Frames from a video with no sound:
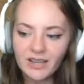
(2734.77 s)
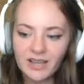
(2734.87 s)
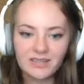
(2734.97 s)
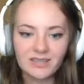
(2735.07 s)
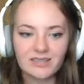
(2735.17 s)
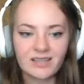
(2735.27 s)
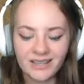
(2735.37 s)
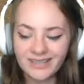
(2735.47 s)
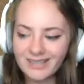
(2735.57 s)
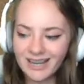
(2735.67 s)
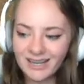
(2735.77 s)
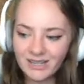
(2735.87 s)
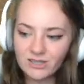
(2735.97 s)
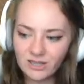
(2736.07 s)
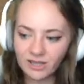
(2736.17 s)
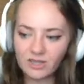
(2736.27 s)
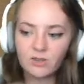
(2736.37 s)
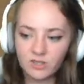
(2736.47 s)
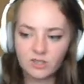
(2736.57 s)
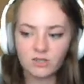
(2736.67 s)
It doesn't, like, stick. Like, you
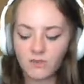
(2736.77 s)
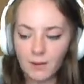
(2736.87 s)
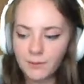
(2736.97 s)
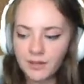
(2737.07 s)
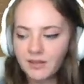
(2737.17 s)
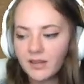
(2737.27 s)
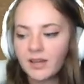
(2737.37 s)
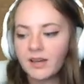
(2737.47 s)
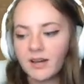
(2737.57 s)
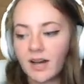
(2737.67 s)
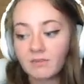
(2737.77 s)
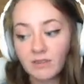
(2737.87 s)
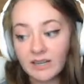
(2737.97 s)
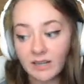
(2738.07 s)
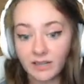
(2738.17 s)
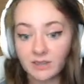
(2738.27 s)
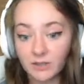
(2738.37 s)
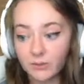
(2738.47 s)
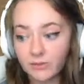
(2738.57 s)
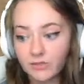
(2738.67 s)
can just unwrap it. I really like
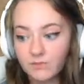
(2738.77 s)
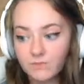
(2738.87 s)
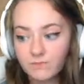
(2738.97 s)
those.